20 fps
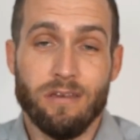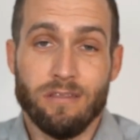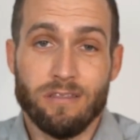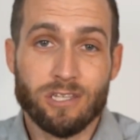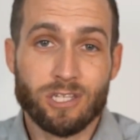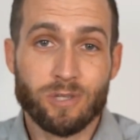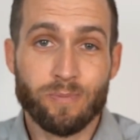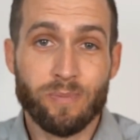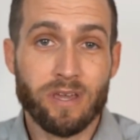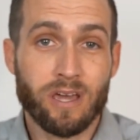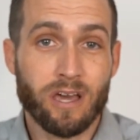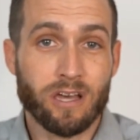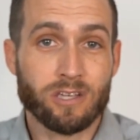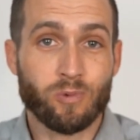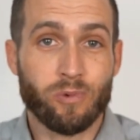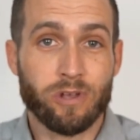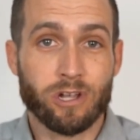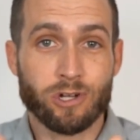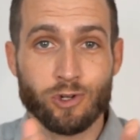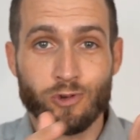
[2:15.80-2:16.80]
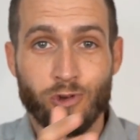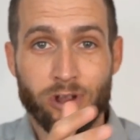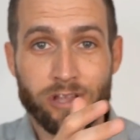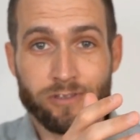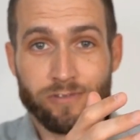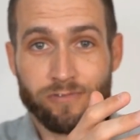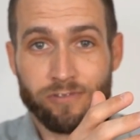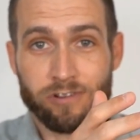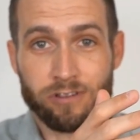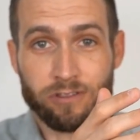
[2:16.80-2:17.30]
This is because we are
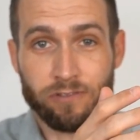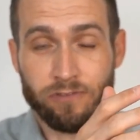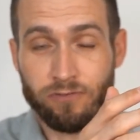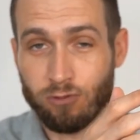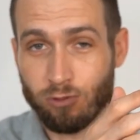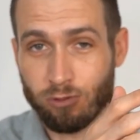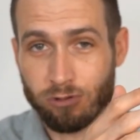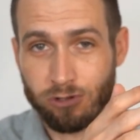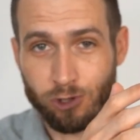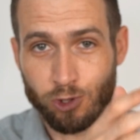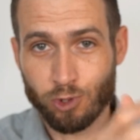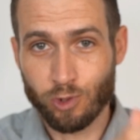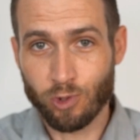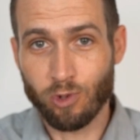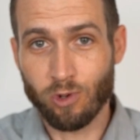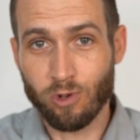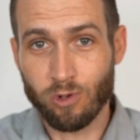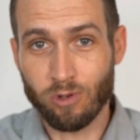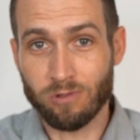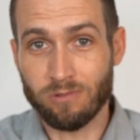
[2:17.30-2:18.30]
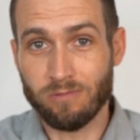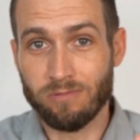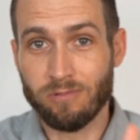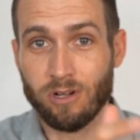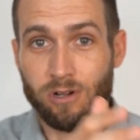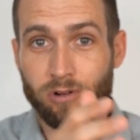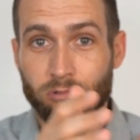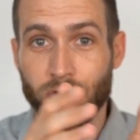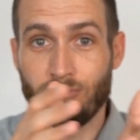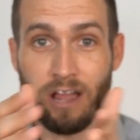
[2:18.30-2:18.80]
transferring the full control
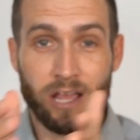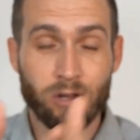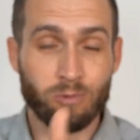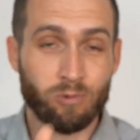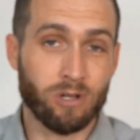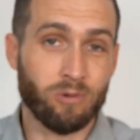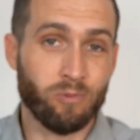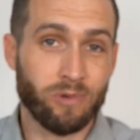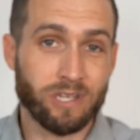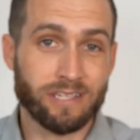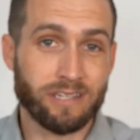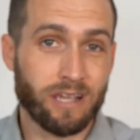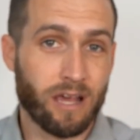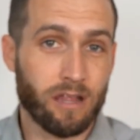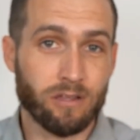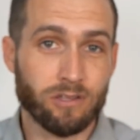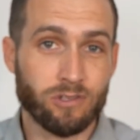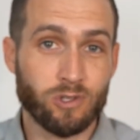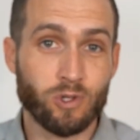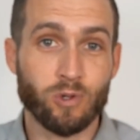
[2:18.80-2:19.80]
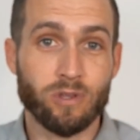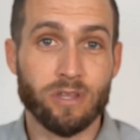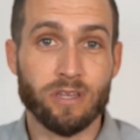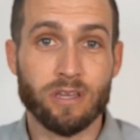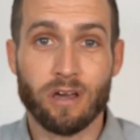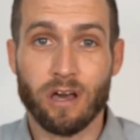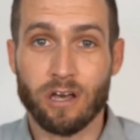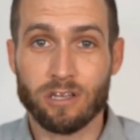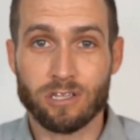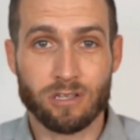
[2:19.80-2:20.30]
right when we sell it to the
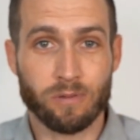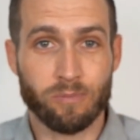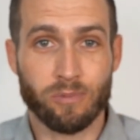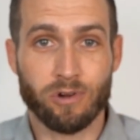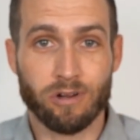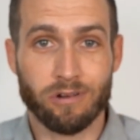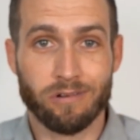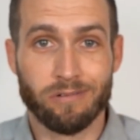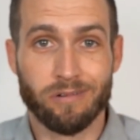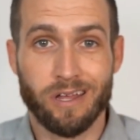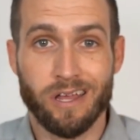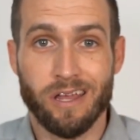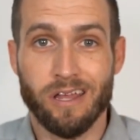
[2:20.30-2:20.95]
customer.